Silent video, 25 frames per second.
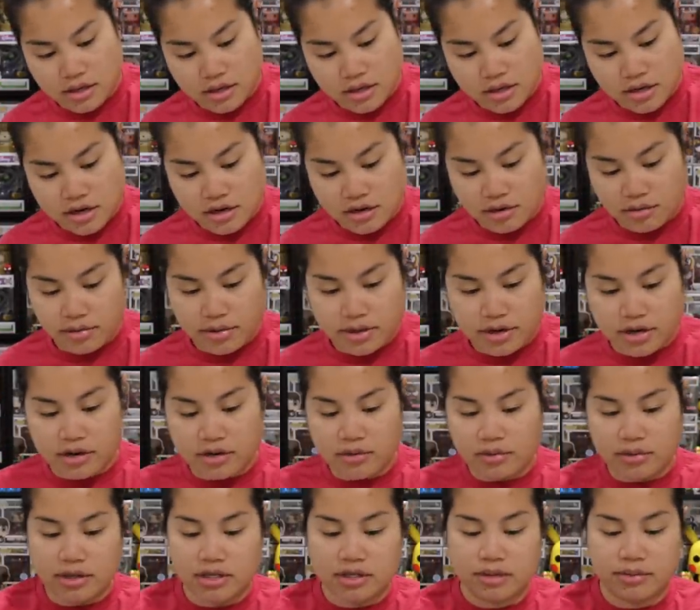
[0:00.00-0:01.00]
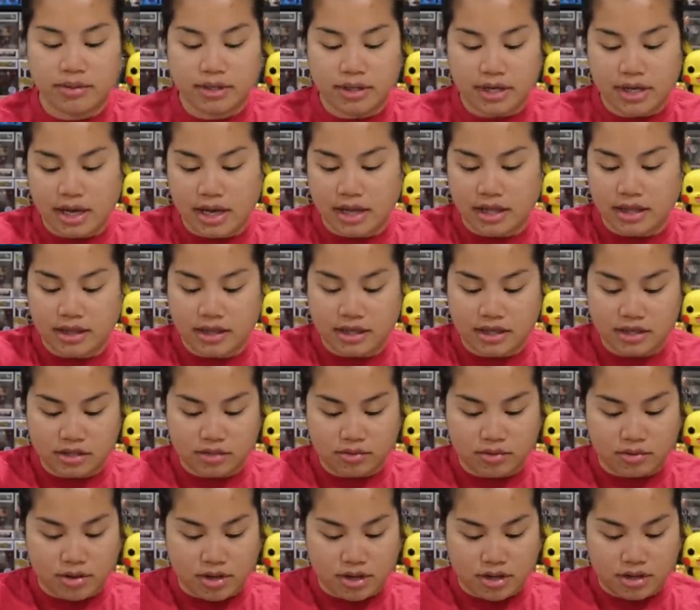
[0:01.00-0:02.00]
no winner. What do we get in
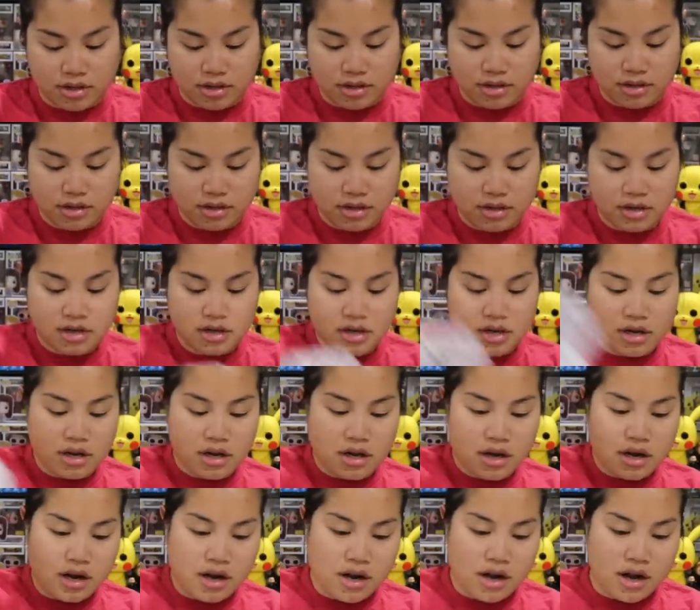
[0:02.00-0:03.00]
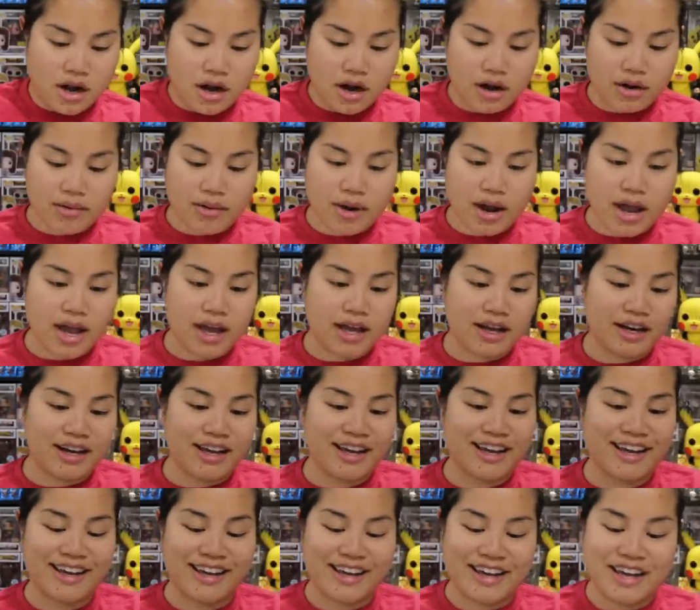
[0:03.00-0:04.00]
this one? All right.
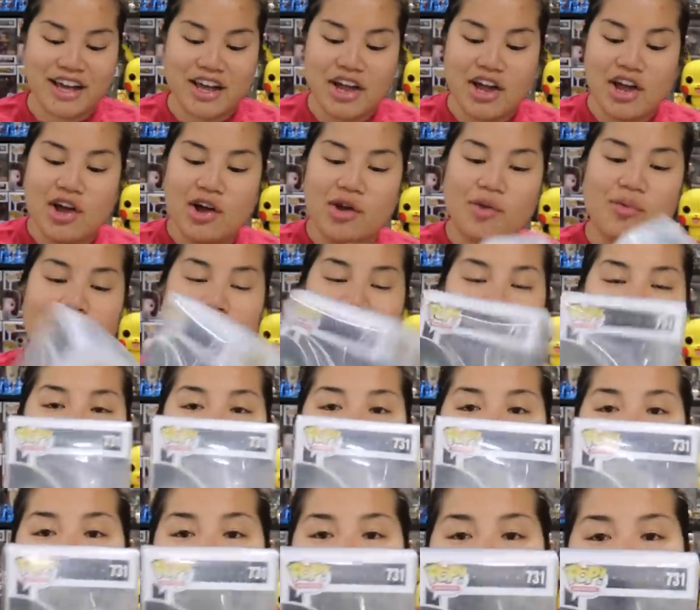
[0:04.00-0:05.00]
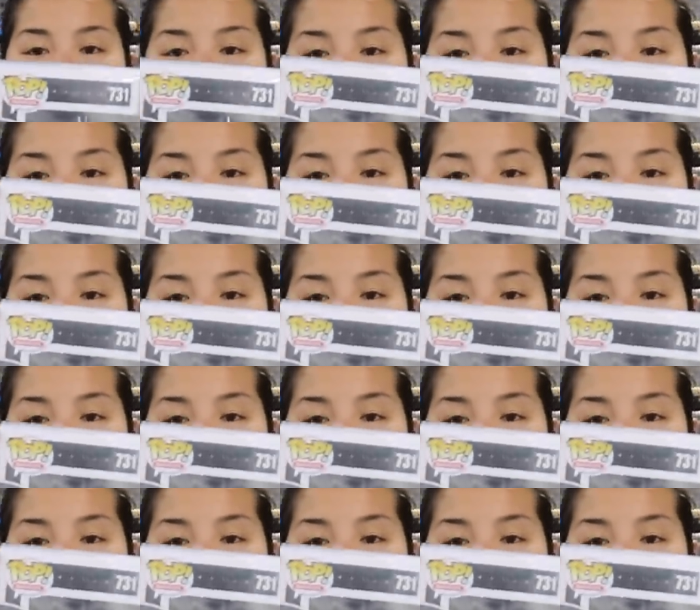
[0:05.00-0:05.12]
We got